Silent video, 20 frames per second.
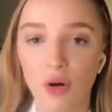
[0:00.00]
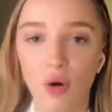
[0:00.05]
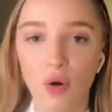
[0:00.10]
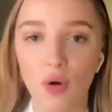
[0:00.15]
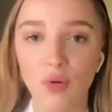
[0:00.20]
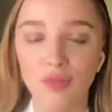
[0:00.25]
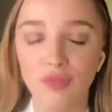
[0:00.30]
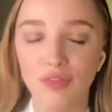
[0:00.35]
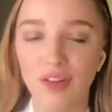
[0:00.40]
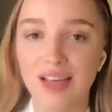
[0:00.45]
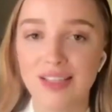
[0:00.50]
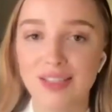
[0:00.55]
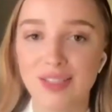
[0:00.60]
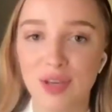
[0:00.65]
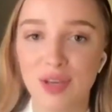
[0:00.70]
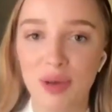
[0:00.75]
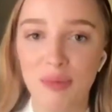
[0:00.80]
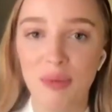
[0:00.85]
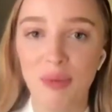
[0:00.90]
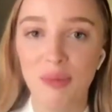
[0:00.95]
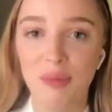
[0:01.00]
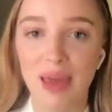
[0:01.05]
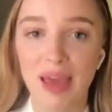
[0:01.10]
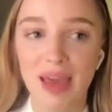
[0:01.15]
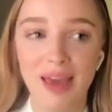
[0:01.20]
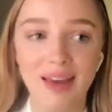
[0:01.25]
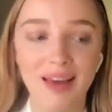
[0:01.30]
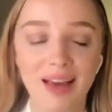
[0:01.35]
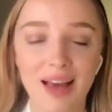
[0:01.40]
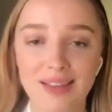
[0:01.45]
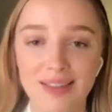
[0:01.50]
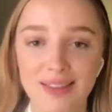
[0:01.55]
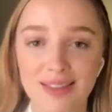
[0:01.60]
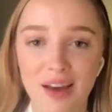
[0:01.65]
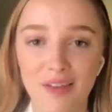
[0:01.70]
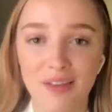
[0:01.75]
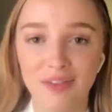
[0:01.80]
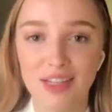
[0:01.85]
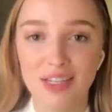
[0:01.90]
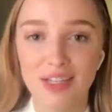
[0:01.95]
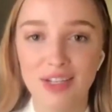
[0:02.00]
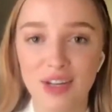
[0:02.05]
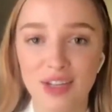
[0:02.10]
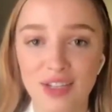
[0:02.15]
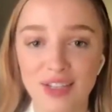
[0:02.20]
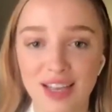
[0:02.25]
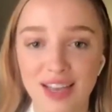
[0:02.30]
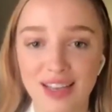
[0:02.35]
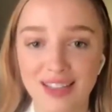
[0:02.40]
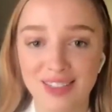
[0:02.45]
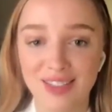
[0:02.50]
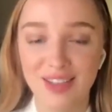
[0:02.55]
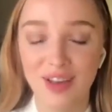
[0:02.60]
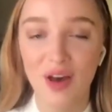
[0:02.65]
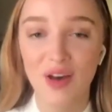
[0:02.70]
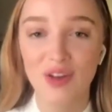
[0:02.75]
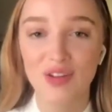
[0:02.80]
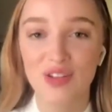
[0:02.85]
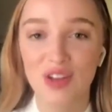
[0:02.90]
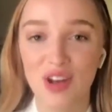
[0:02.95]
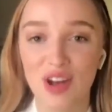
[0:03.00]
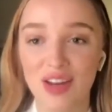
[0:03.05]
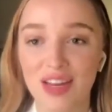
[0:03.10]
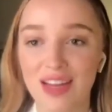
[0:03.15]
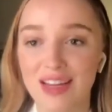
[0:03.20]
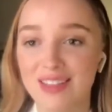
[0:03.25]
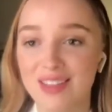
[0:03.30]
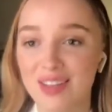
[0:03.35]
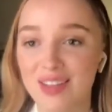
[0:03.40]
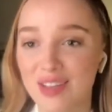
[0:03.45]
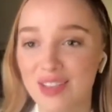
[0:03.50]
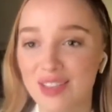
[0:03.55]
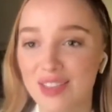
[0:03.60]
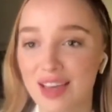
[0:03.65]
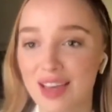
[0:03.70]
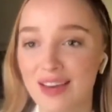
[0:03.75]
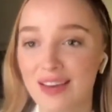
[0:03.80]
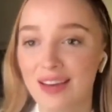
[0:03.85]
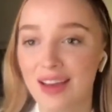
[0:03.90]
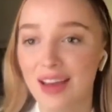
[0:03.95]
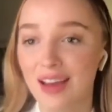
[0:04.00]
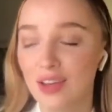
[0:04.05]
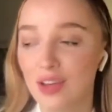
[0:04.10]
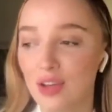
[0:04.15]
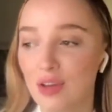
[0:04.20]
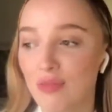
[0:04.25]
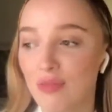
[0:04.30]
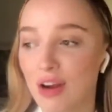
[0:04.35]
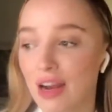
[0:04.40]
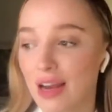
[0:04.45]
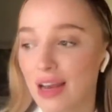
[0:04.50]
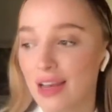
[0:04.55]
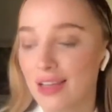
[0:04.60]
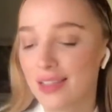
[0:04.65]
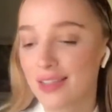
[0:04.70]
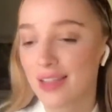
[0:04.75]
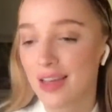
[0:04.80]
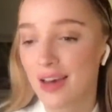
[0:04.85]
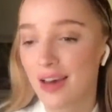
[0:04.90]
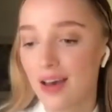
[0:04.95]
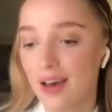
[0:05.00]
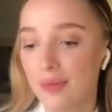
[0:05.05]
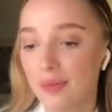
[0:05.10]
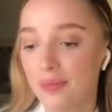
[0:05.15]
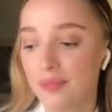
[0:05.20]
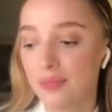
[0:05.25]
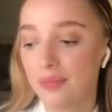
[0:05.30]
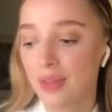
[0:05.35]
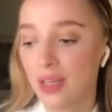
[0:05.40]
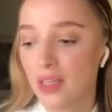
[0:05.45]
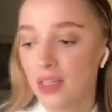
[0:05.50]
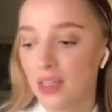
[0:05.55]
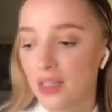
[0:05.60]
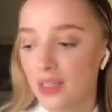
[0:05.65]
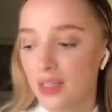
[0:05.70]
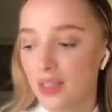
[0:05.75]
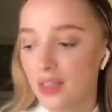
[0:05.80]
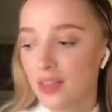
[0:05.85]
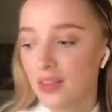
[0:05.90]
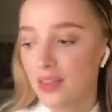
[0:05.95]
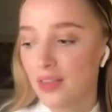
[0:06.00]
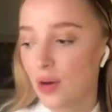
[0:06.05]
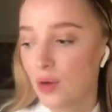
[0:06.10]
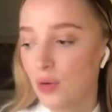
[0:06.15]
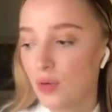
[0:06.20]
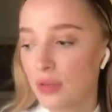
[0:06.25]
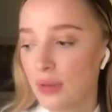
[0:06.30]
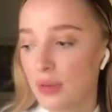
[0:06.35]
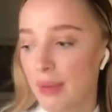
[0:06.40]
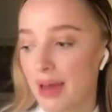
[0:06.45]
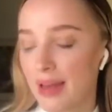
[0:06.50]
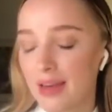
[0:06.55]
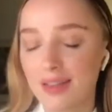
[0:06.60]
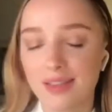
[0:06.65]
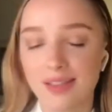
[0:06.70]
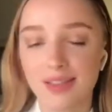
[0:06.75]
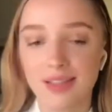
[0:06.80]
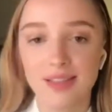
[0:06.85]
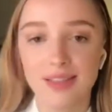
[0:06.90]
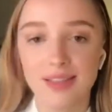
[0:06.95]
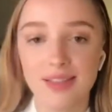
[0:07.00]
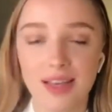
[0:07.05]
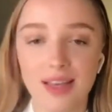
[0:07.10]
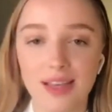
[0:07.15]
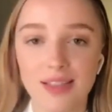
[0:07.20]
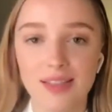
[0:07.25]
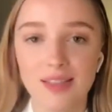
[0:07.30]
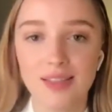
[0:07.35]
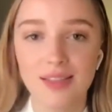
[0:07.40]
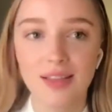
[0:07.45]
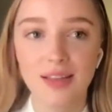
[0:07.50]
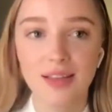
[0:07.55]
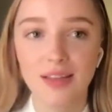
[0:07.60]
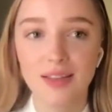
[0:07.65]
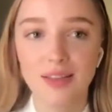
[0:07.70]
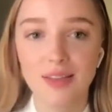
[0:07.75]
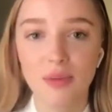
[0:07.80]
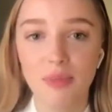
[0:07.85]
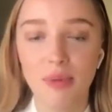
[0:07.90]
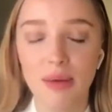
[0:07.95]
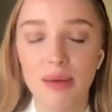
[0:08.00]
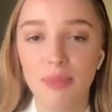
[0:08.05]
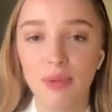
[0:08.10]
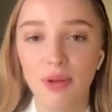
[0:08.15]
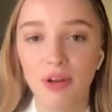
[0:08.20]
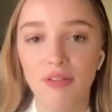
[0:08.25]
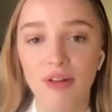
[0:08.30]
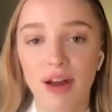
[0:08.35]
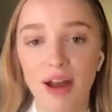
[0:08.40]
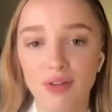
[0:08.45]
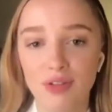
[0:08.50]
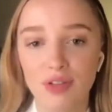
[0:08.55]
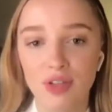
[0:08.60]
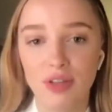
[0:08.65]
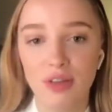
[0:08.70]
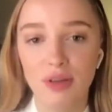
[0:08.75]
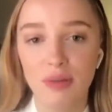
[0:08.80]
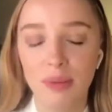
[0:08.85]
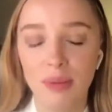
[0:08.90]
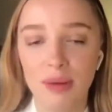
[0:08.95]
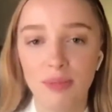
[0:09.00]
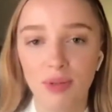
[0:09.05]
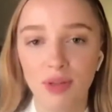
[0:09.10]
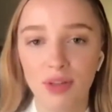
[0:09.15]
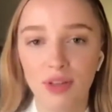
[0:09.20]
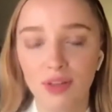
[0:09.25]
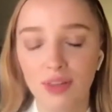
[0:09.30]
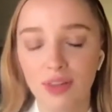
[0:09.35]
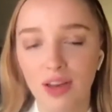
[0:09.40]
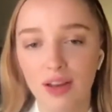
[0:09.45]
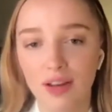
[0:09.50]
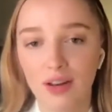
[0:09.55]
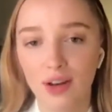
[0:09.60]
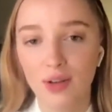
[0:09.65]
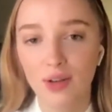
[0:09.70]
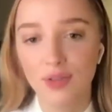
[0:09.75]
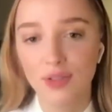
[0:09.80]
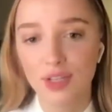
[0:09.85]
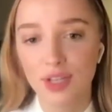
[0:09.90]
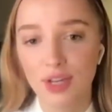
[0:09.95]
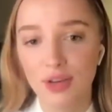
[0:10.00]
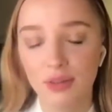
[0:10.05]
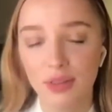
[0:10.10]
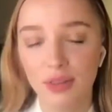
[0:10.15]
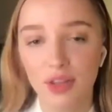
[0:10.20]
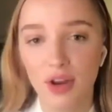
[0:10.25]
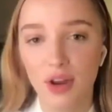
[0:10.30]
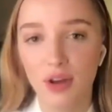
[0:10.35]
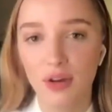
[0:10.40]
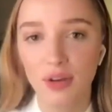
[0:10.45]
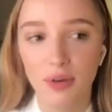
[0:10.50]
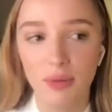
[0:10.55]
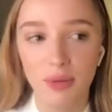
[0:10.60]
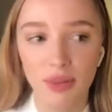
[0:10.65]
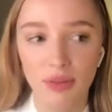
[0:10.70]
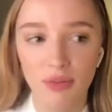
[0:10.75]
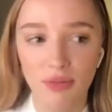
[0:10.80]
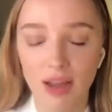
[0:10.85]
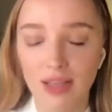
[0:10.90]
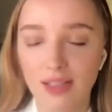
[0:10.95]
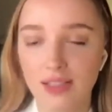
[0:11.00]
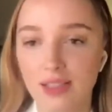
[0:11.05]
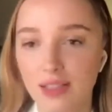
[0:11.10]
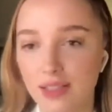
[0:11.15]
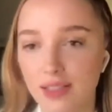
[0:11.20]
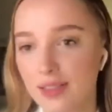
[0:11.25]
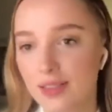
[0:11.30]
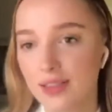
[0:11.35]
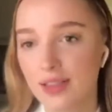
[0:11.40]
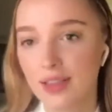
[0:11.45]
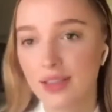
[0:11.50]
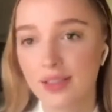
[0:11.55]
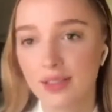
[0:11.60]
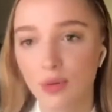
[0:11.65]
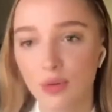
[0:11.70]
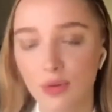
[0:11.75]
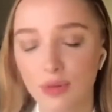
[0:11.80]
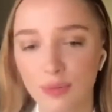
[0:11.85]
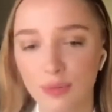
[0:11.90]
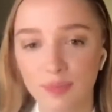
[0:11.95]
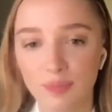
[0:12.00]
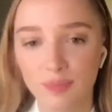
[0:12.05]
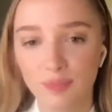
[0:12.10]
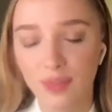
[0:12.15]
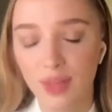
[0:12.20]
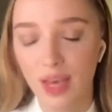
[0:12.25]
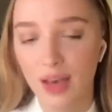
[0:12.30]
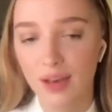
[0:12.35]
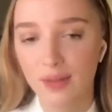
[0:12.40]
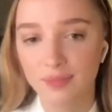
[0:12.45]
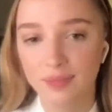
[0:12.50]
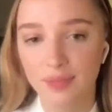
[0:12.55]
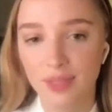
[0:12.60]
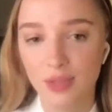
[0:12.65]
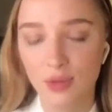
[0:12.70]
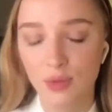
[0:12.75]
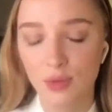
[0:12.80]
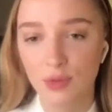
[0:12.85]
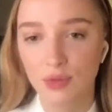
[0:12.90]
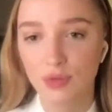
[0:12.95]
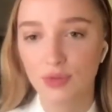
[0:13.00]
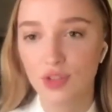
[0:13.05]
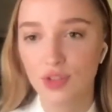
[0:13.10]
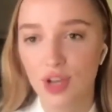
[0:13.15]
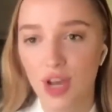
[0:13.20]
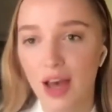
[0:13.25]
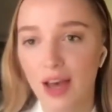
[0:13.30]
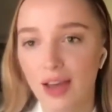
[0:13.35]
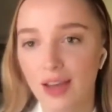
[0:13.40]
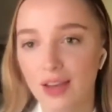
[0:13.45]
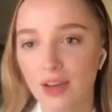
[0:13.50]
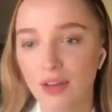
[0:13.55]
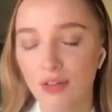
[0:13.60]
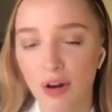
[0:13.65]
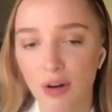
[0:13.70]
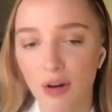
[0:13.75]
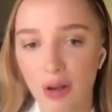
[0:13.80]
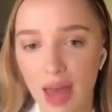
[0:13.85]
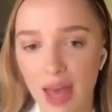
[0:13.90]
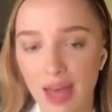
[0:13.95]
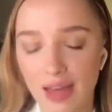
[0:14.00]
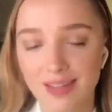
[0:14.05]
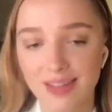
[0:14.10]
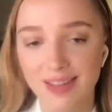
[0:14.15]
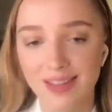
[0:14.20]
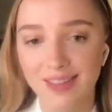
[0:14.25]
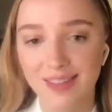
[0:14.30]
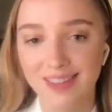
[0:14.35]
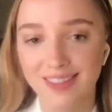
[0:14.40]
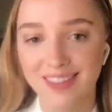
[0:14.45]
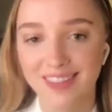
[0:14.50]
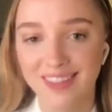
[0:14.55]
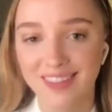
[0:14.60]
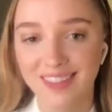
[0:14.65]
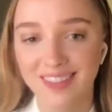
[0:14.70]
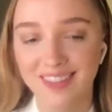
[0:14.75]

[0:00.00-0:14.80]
evolve as a human being, as Daphne does, as her journey does, and you realize that that all that matters is the people around you, the people that are close to you and that know you, and the rest is all, yeah, it's all chat in your own head.